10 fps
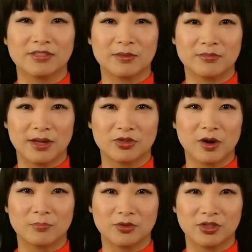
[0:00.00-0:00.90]
software
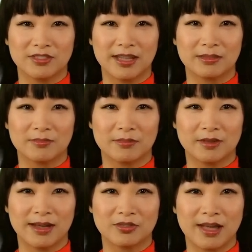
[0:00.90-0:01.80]
troubleshooting,
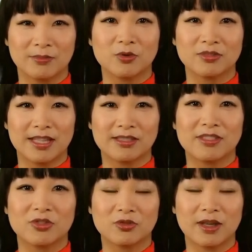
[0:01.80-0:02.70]
and general
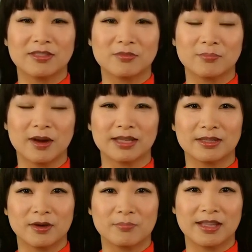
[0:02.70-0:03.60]
tips and tricks for
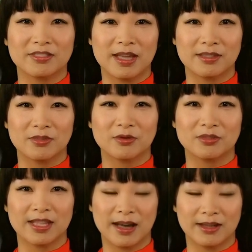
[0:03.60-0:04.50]
making the most out of
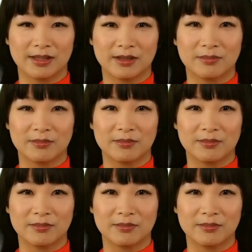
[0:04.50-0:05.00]
your tech.